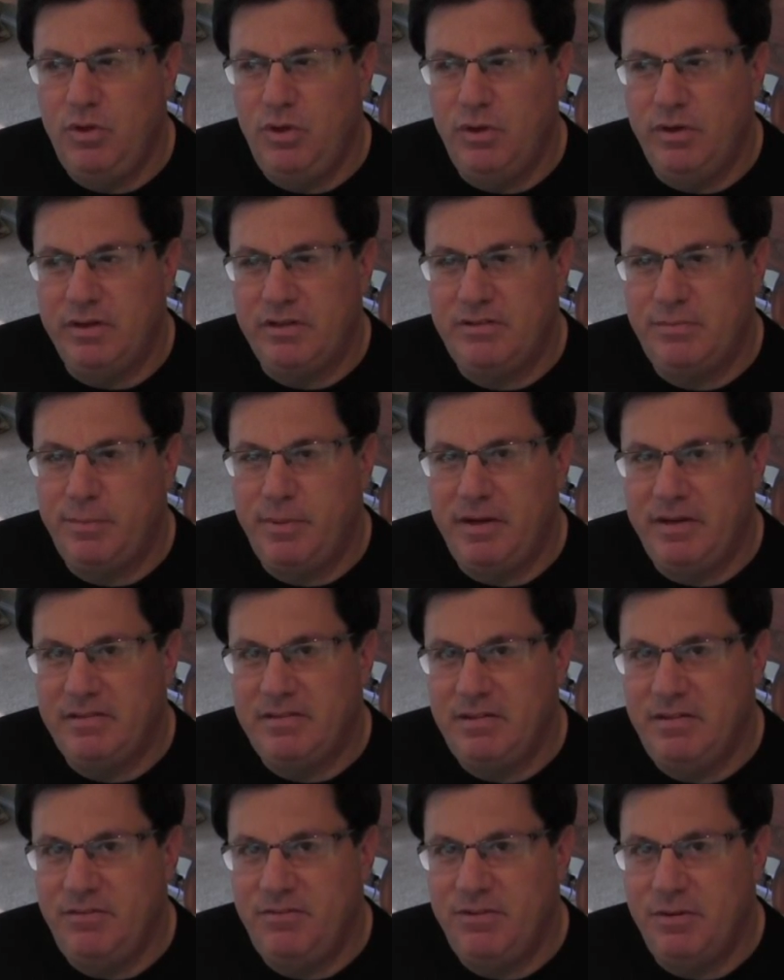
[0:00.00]
you're
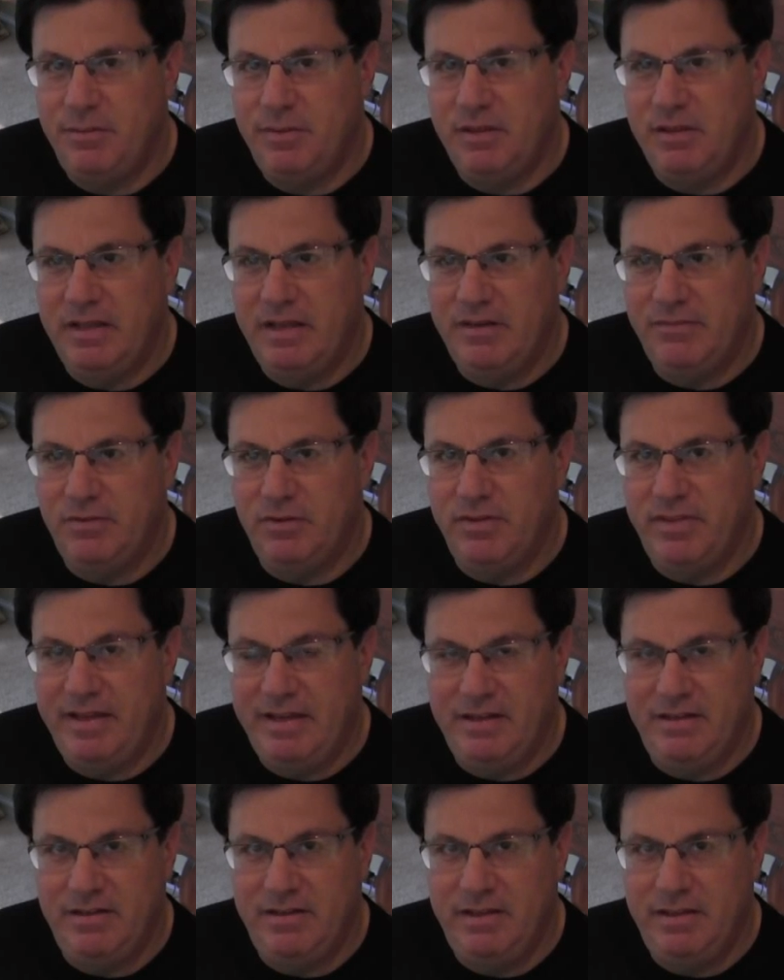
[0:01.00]
expressing from a level
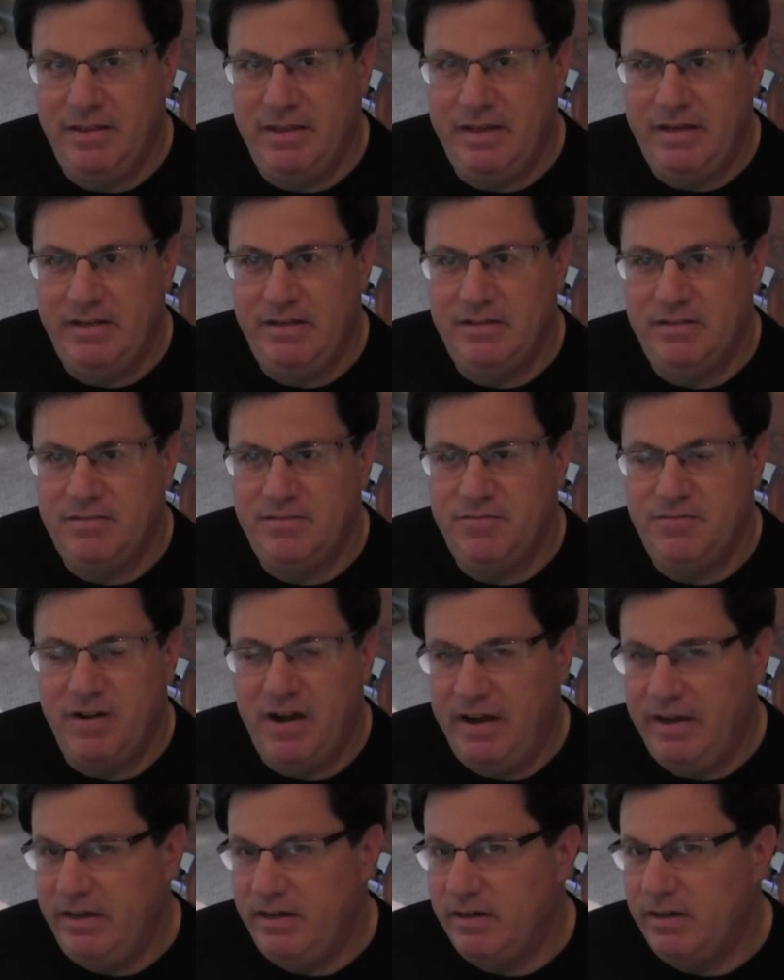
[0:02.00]
that is
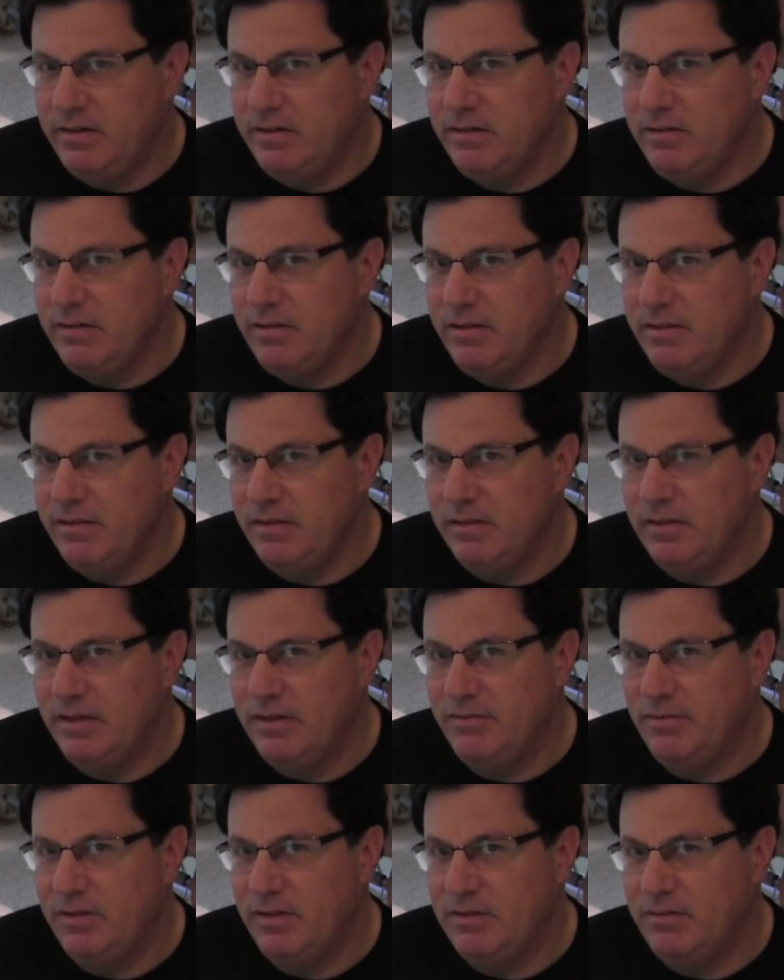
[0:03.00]
finer than the
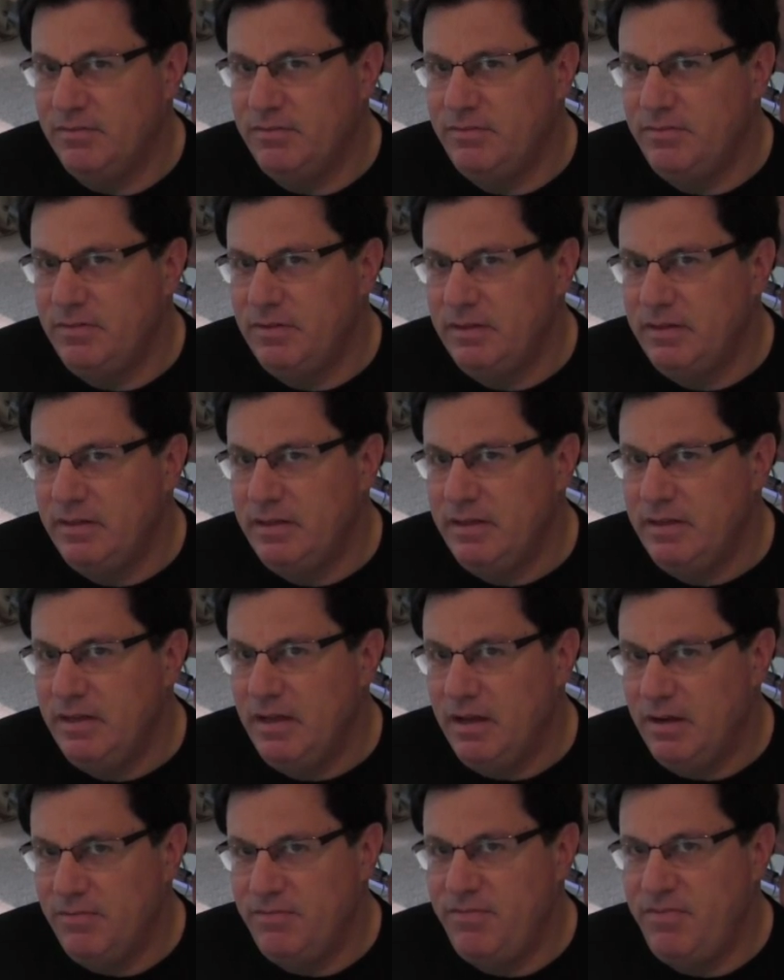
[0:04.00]
level
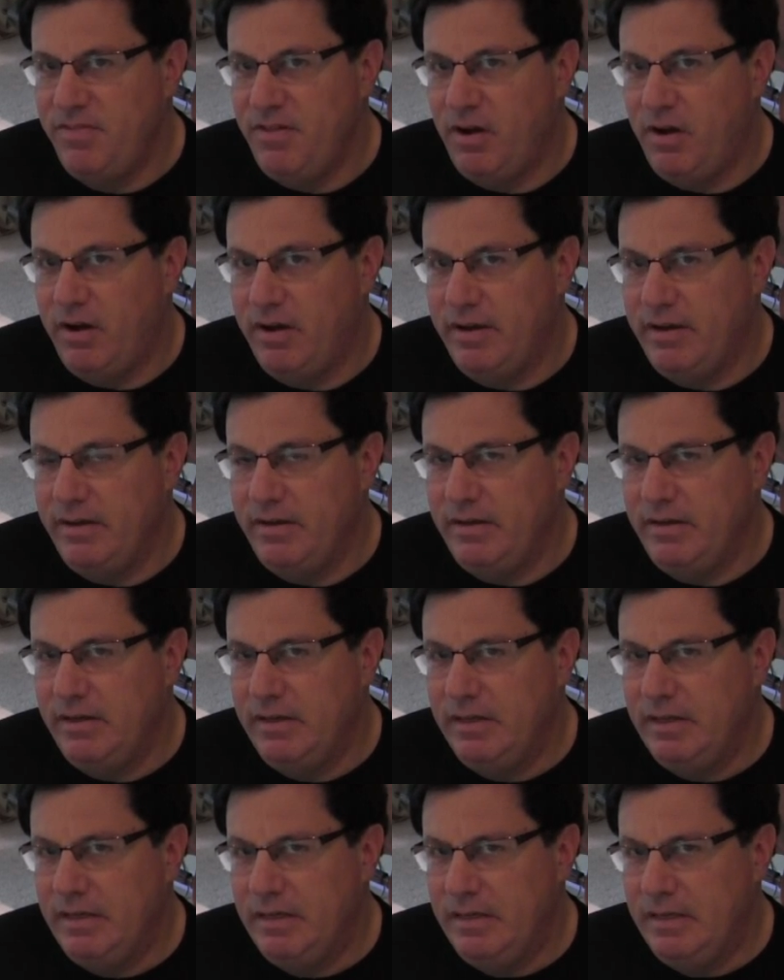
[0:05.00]
of thought.
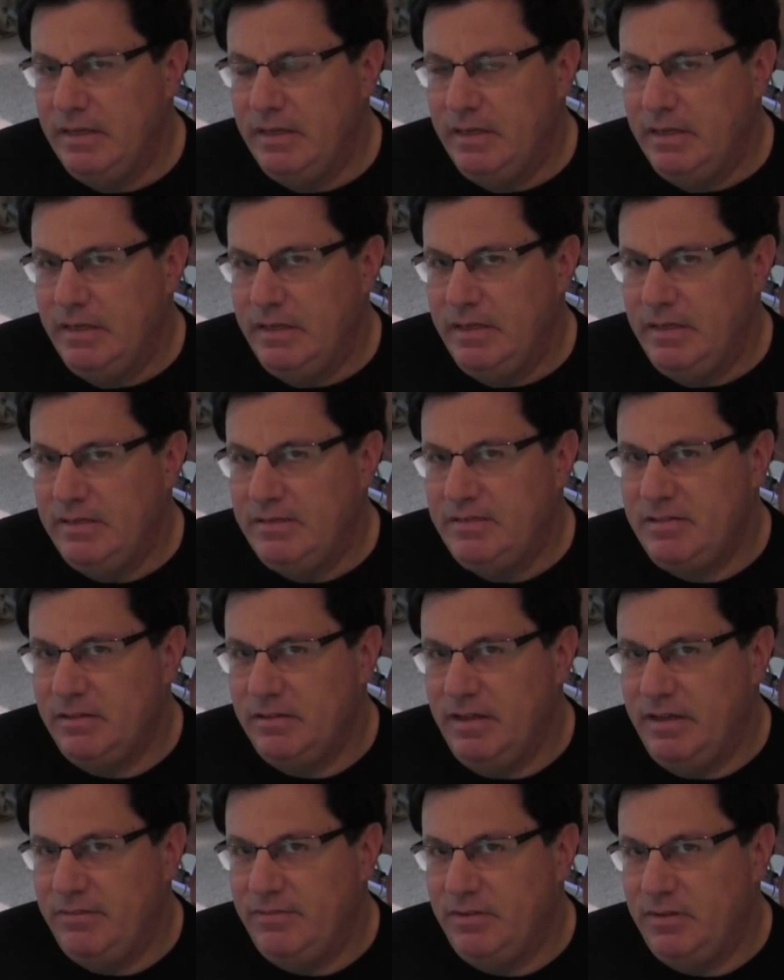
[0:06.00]
It's
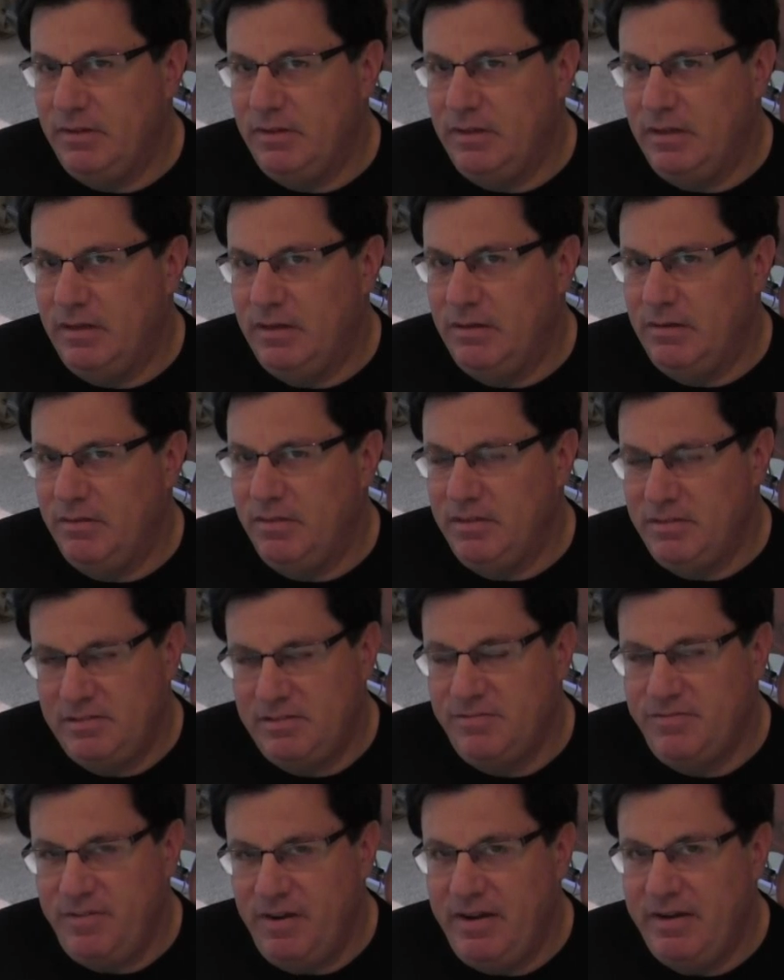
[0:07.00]
the level,
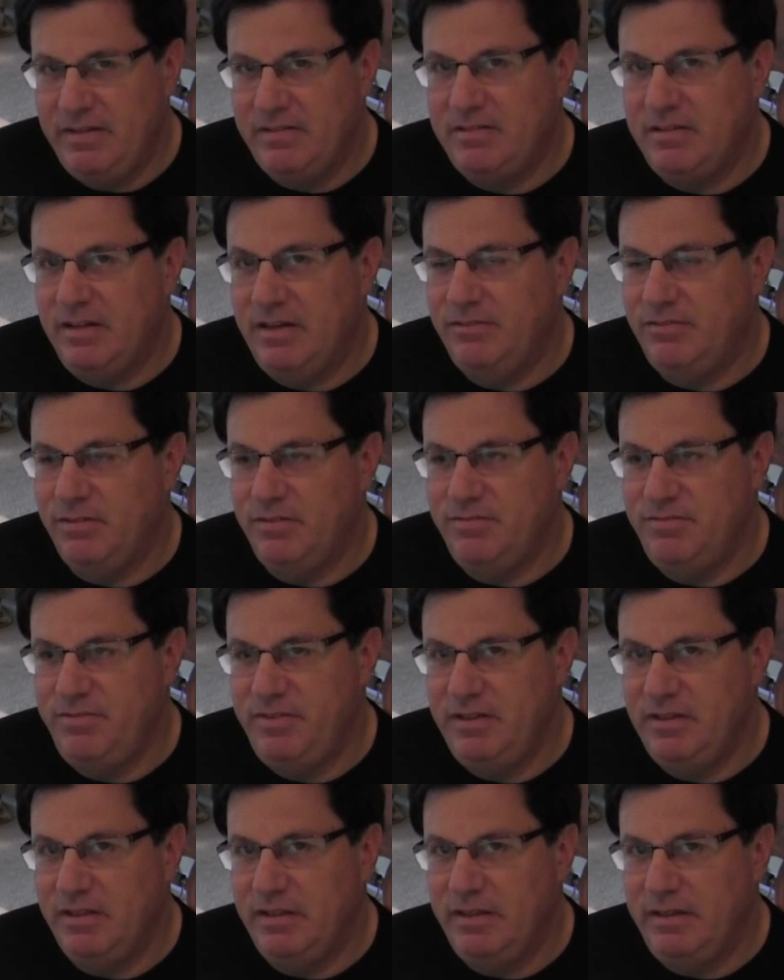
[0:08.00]
it's the finest level of
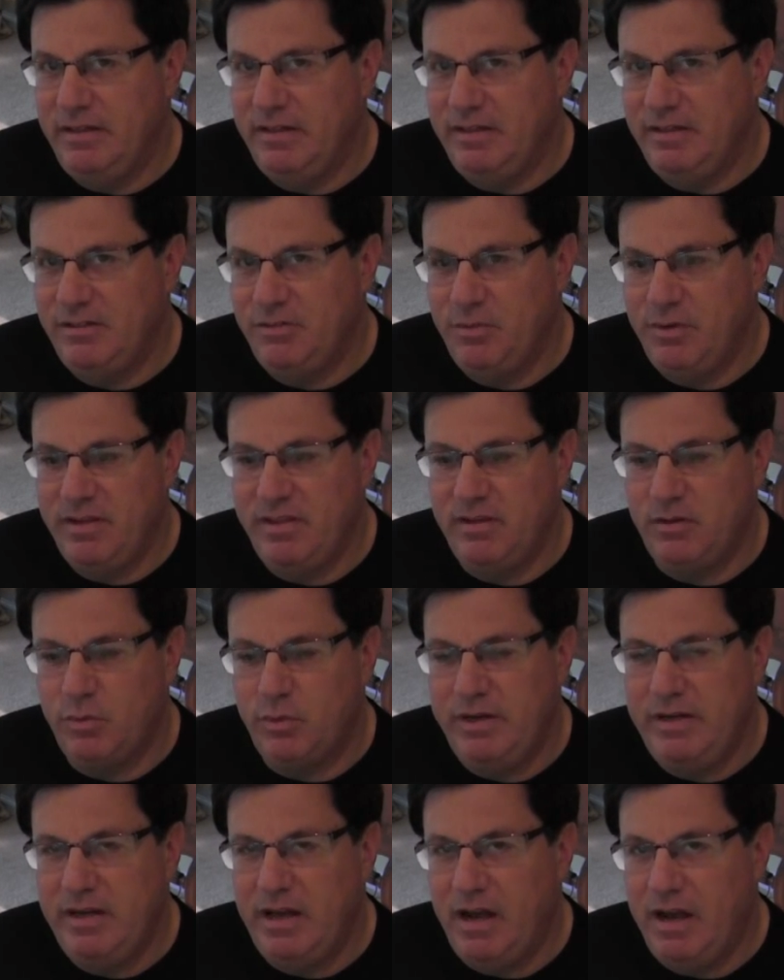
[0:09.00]
feeling, and it's one of the
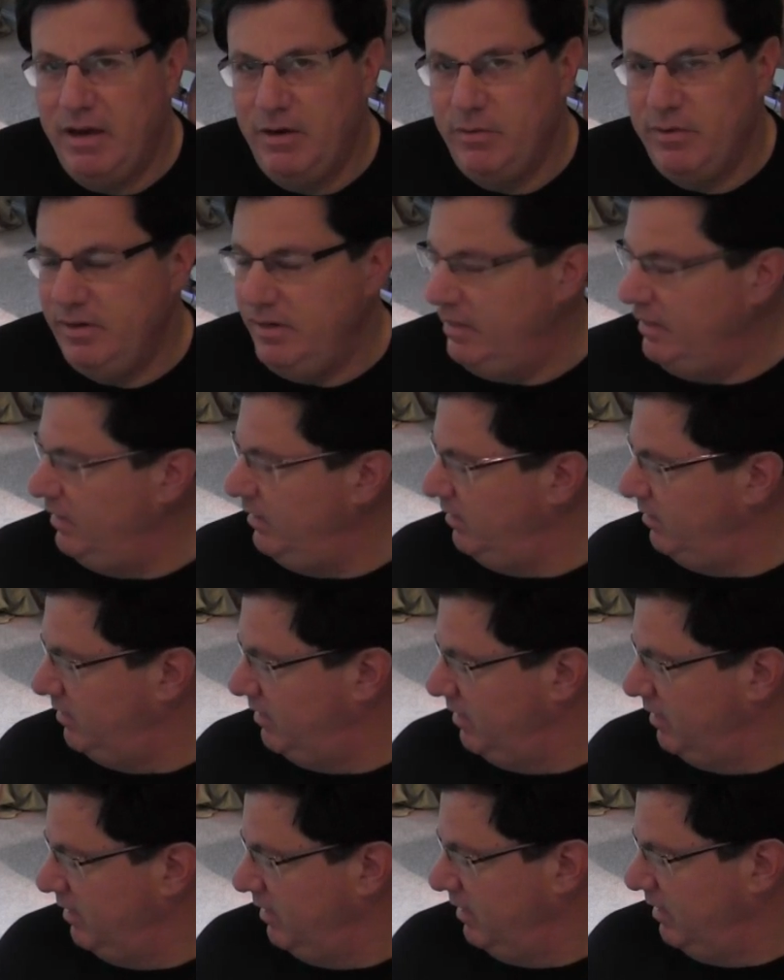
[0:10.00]
great
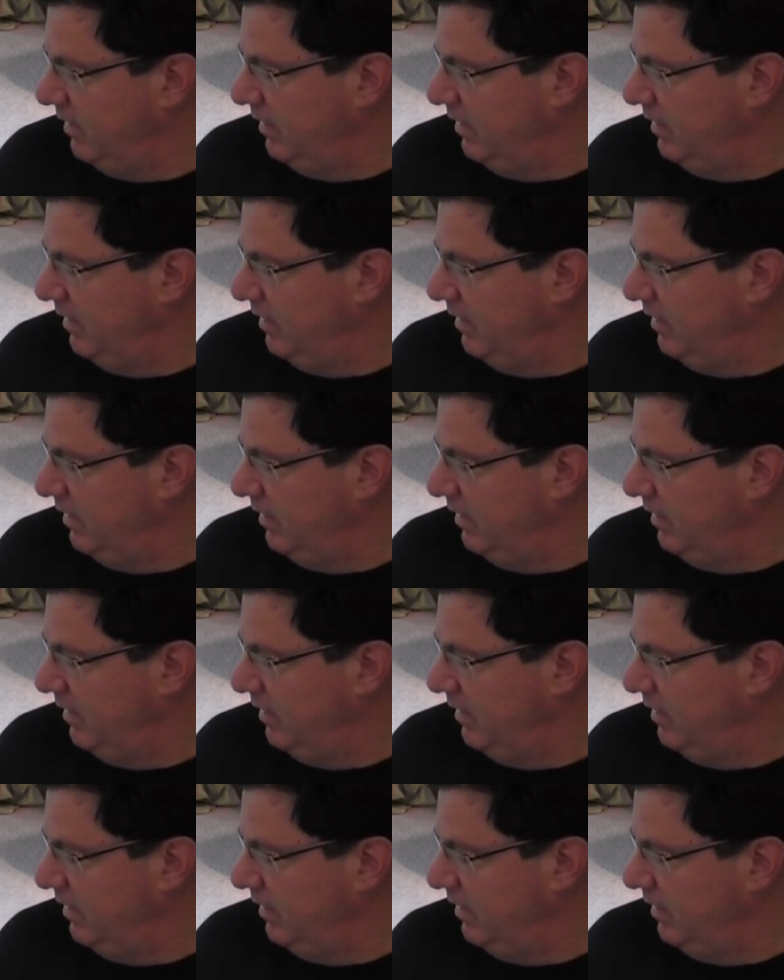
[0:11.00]
ironies